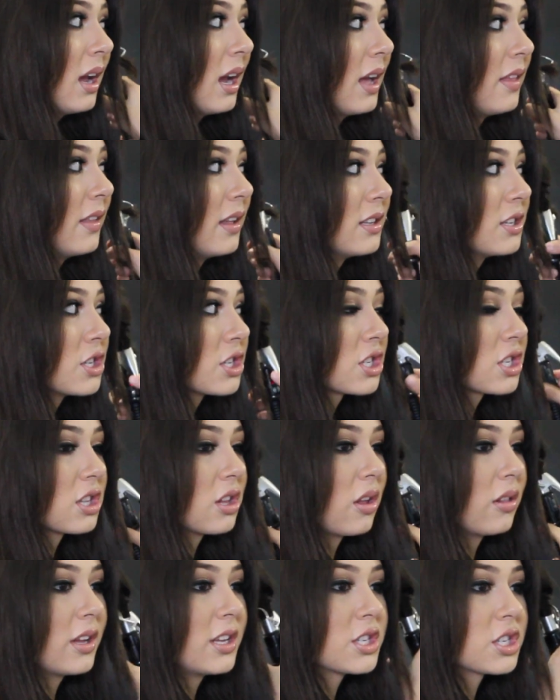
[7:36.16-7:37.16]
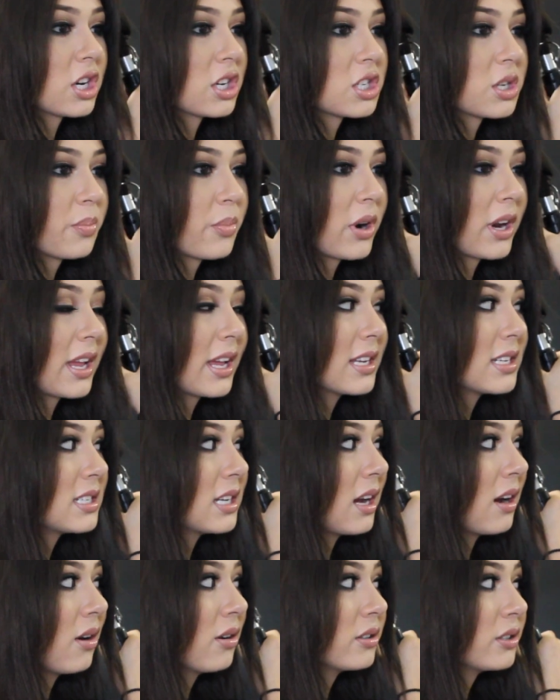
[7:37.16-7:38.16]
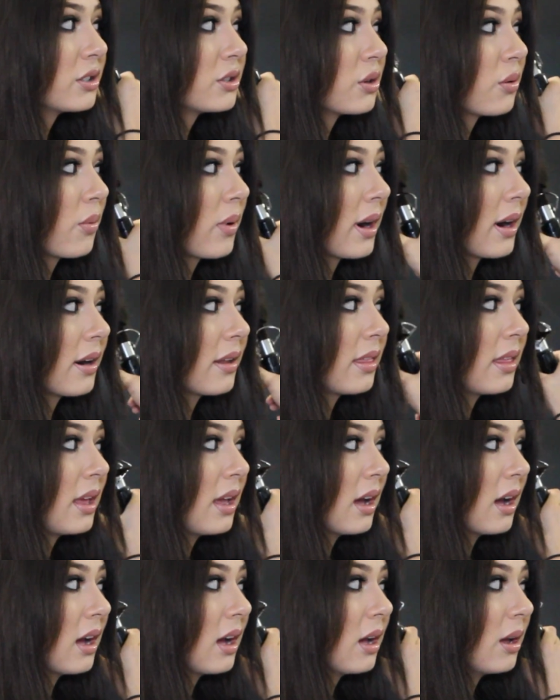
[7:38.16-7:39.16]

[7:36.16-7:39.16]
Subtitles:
and then just slowly start to bring it down to where the